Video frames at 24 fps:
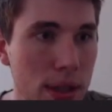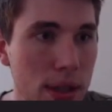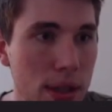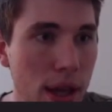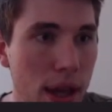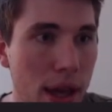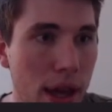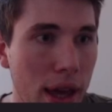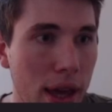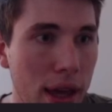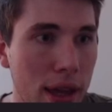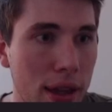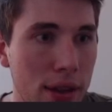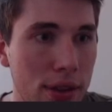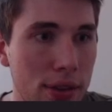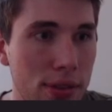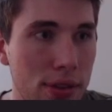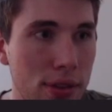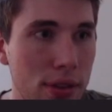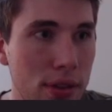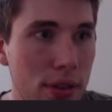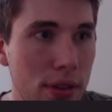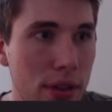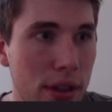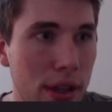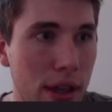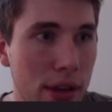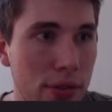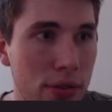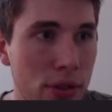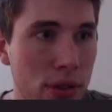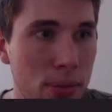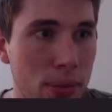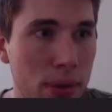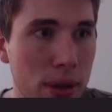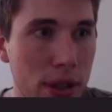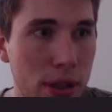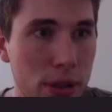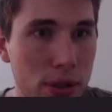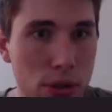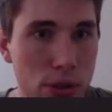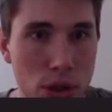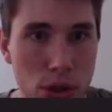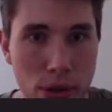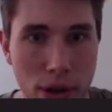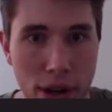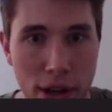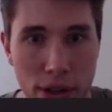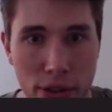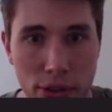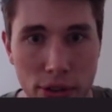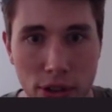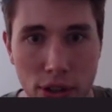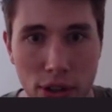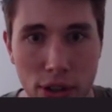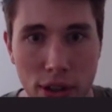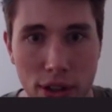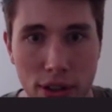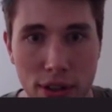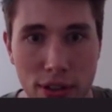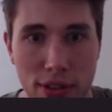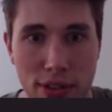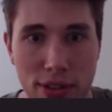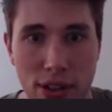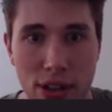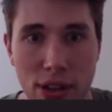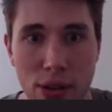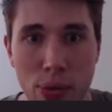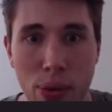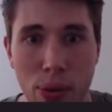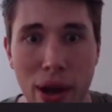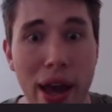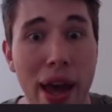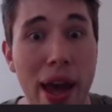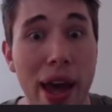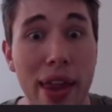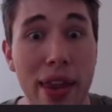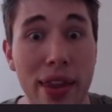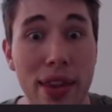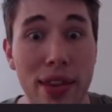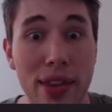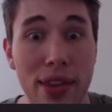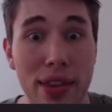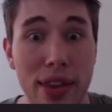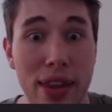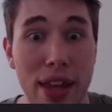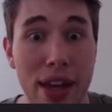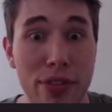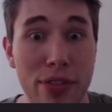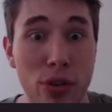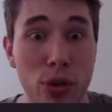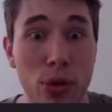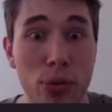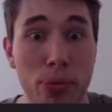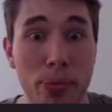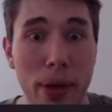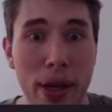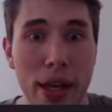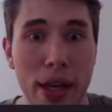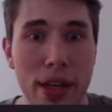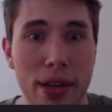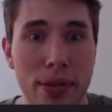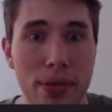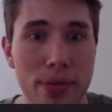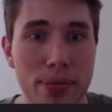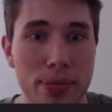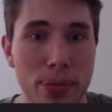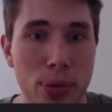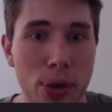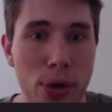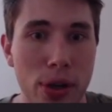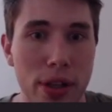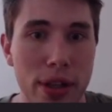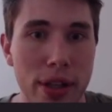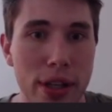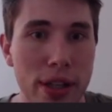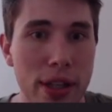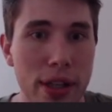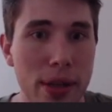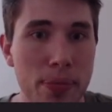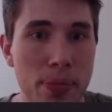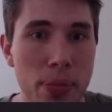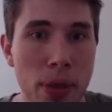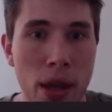is give them a little trail so you can see where they've all been more clearly.